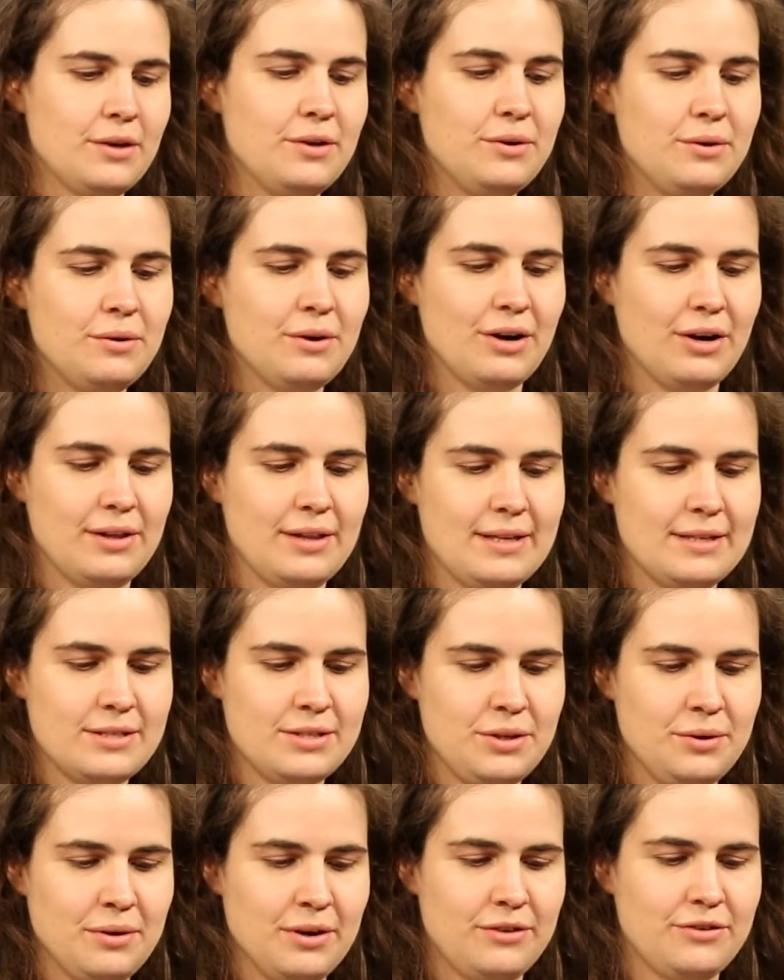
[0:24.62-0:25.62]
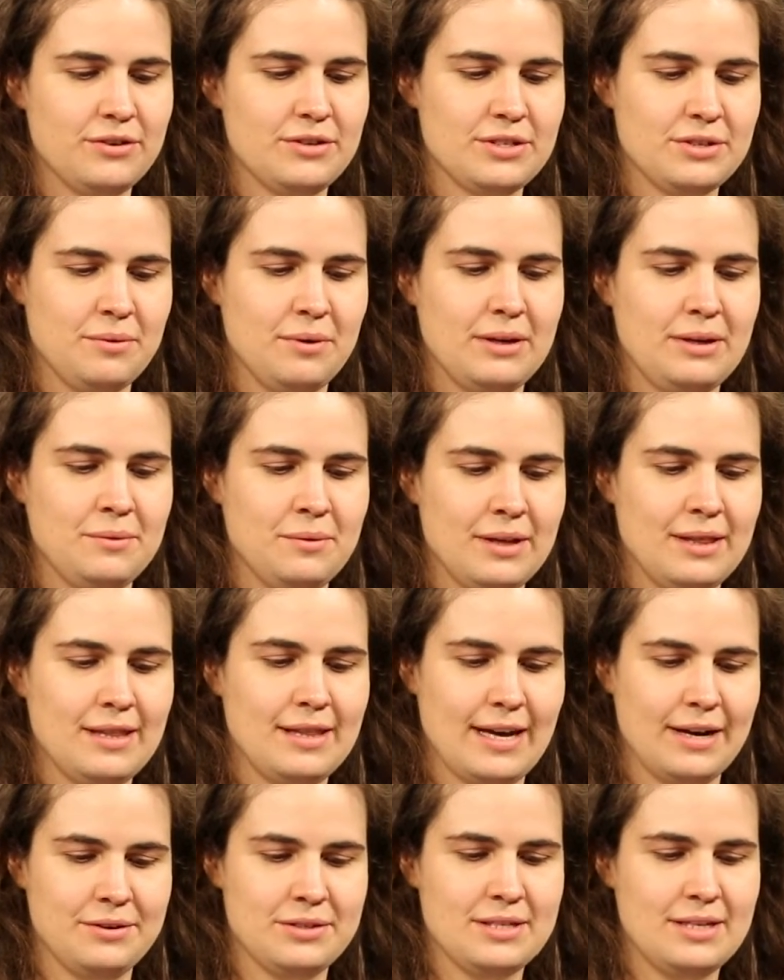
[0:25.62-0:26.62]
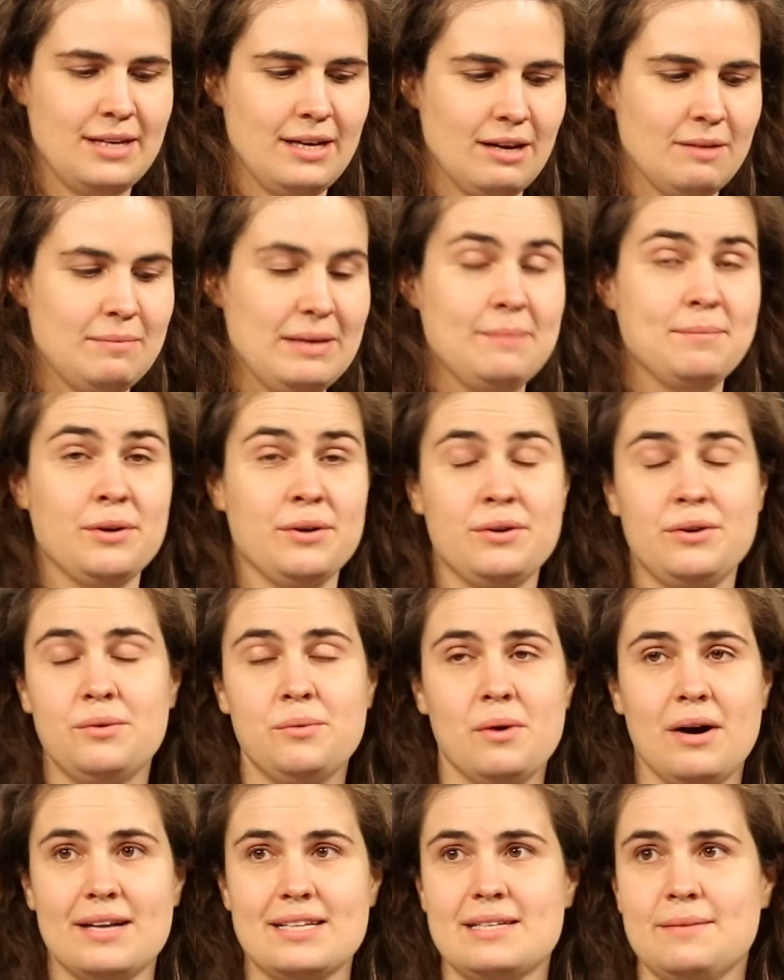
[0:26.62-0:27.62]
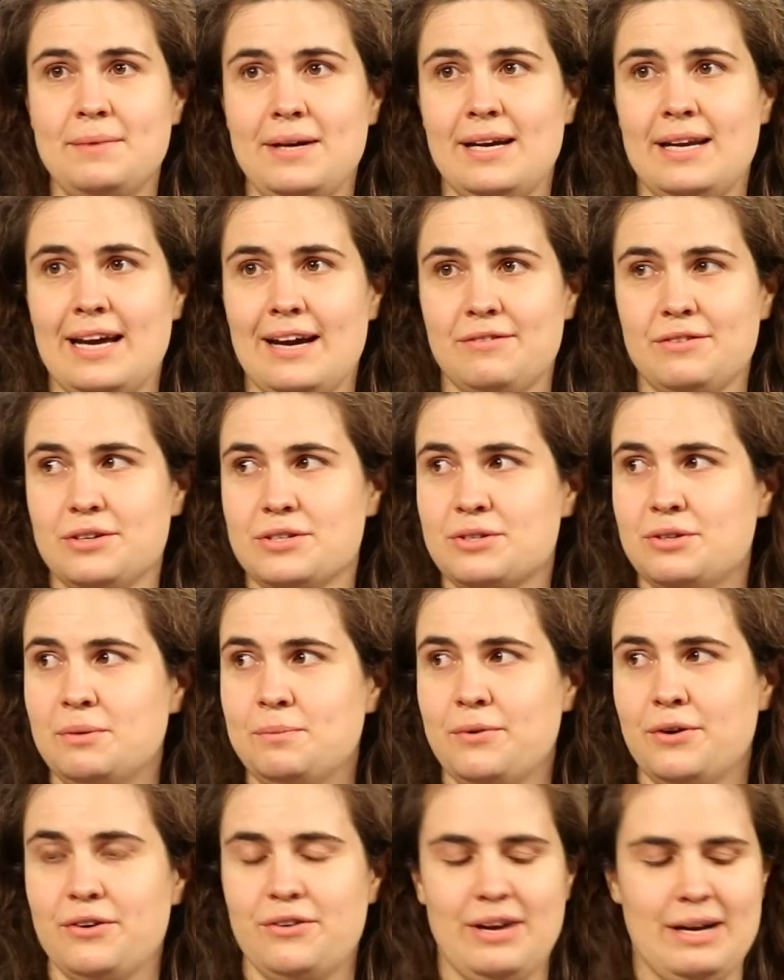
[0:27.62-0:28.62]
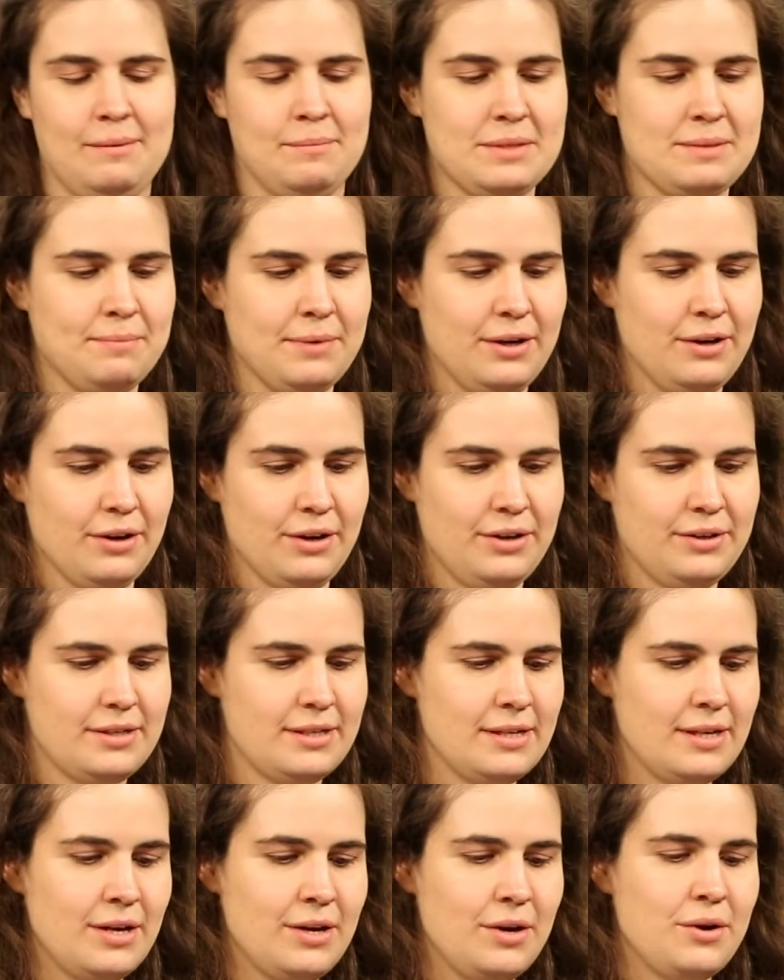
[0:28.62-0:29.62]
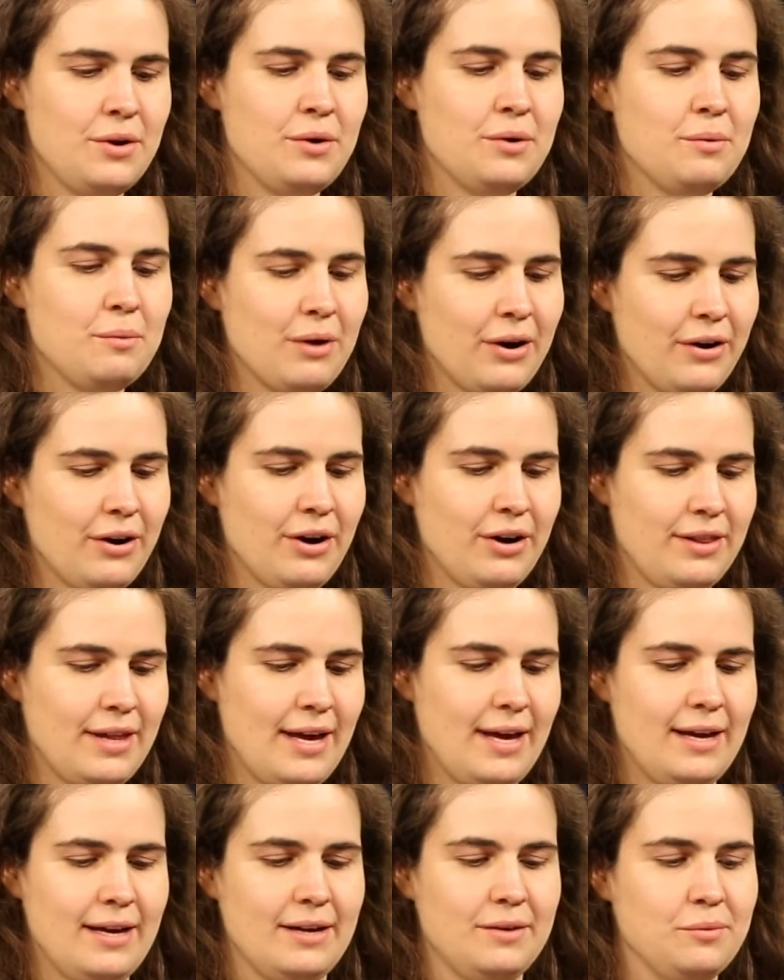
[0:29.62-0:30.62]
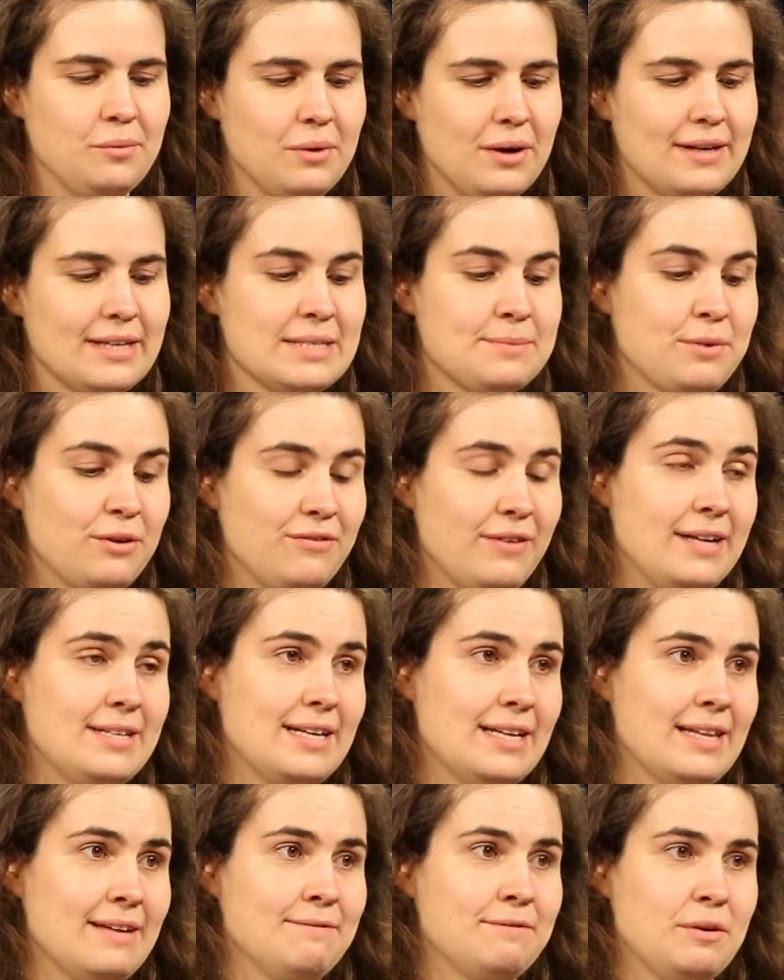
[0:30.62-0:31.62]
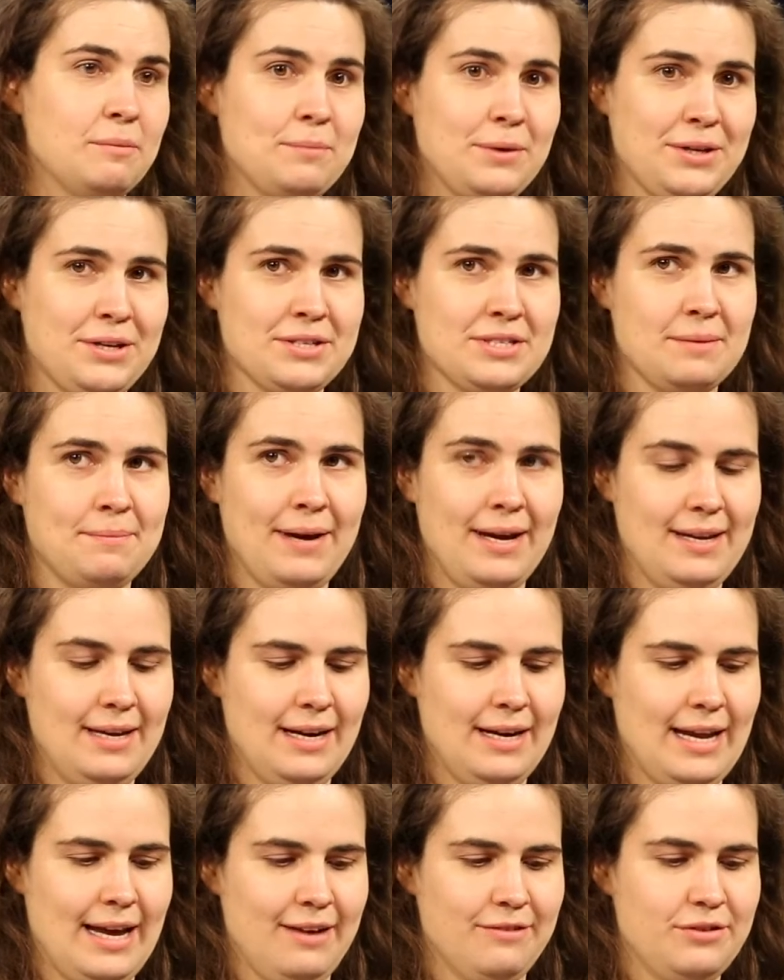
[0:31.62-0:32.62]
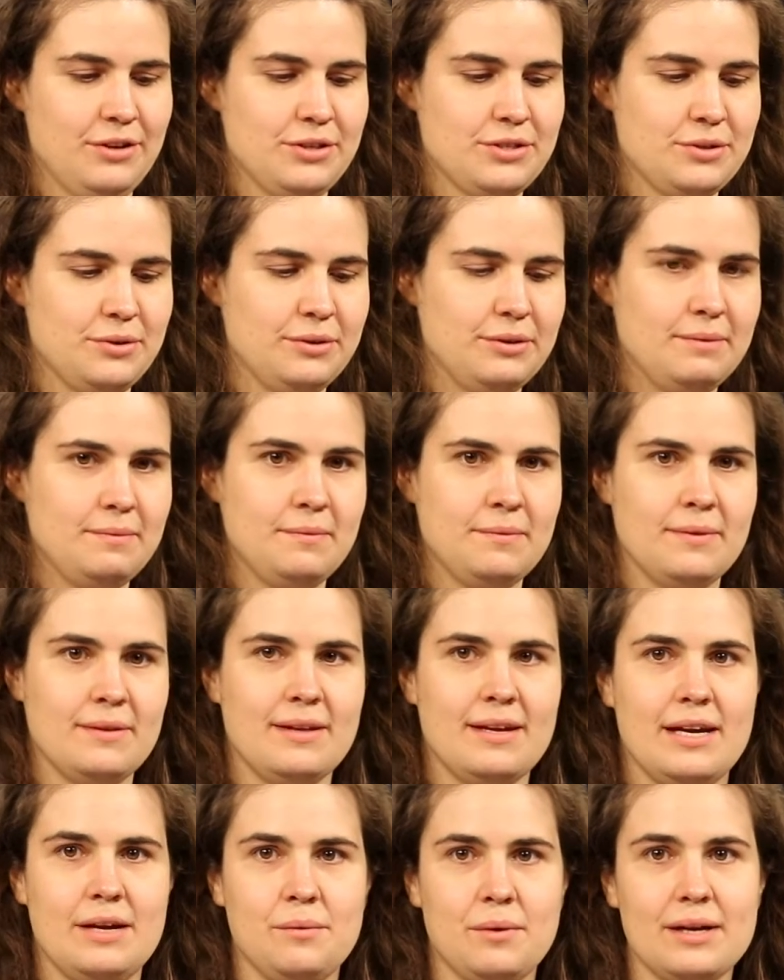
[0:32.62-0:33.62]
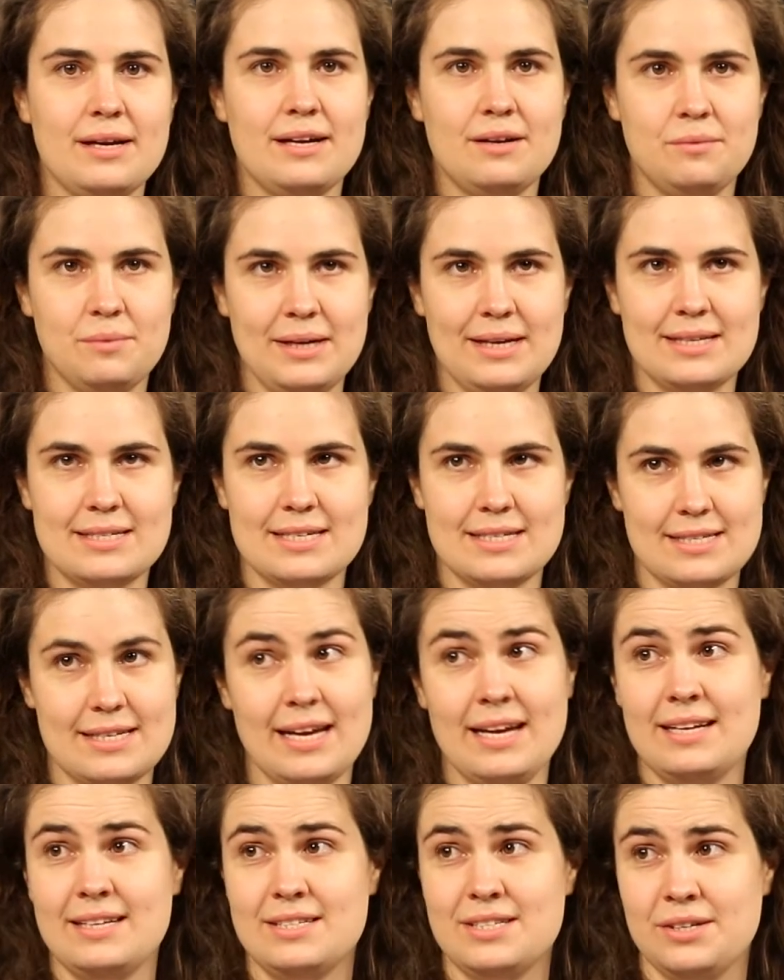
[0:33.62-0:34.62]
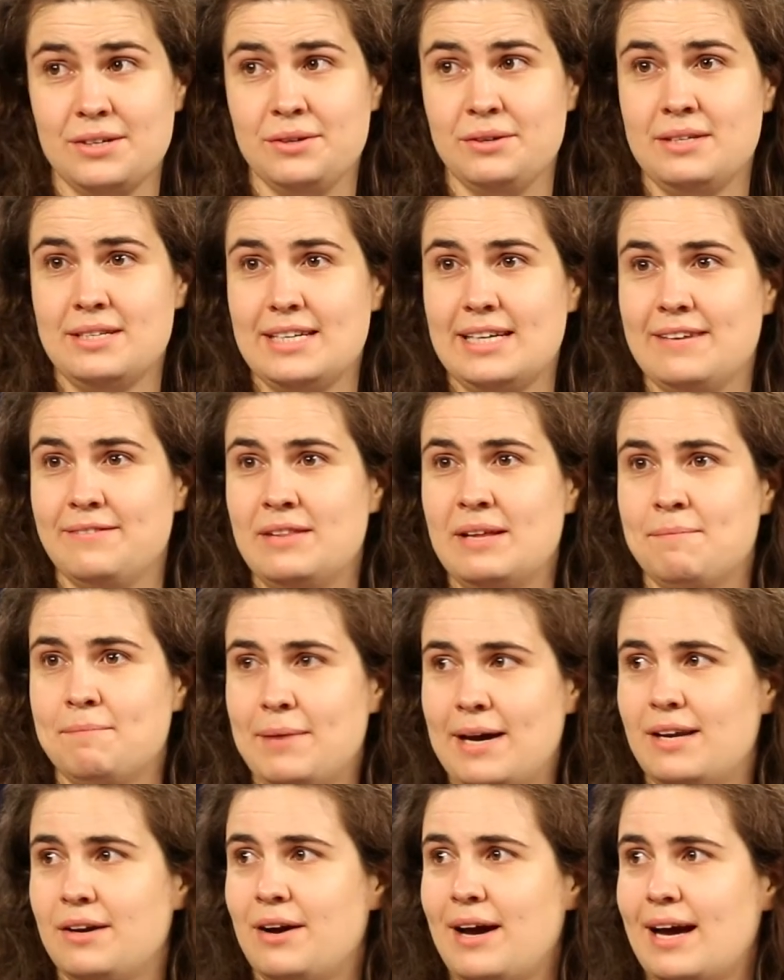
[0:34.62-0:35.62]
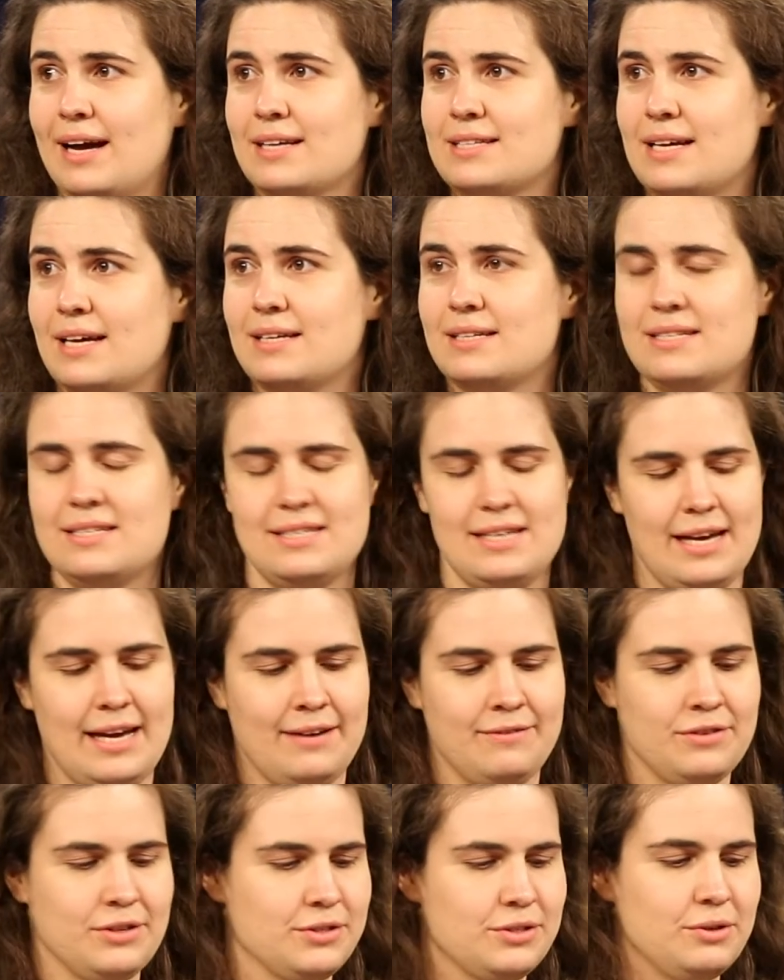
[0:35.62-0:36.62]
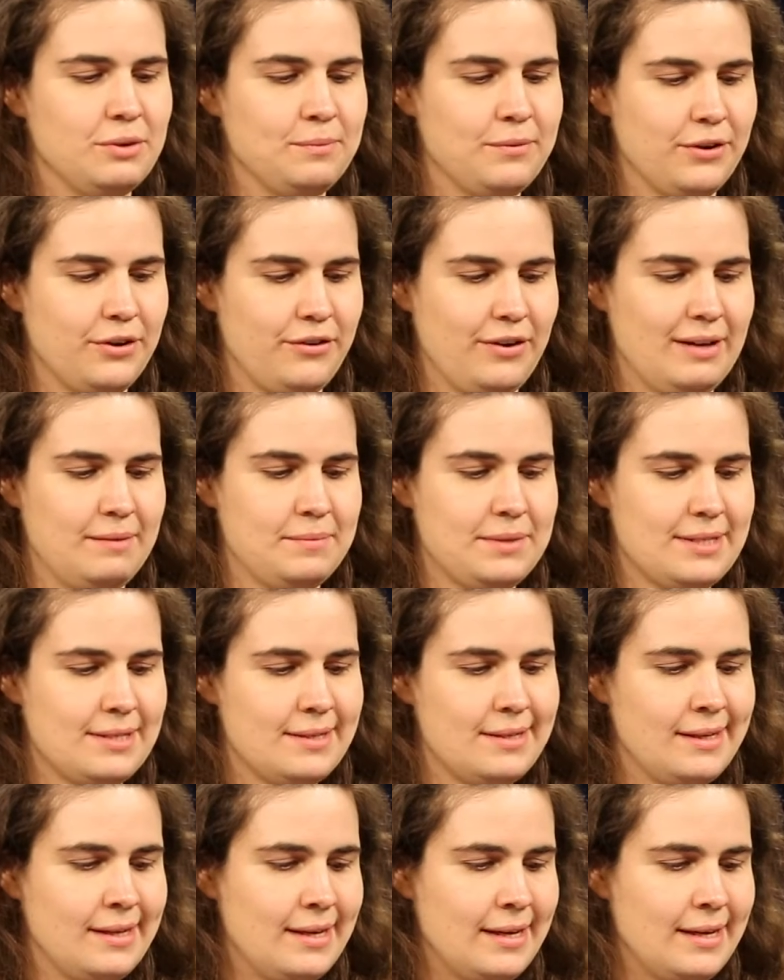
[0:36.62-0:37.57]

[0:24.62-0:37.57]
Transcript: Who are these 221,000 young people who want to be in after-school programs but aren't? Where are they, and what is preventing them from participating in after school? And what can we as a state do to give them better access to after school programs?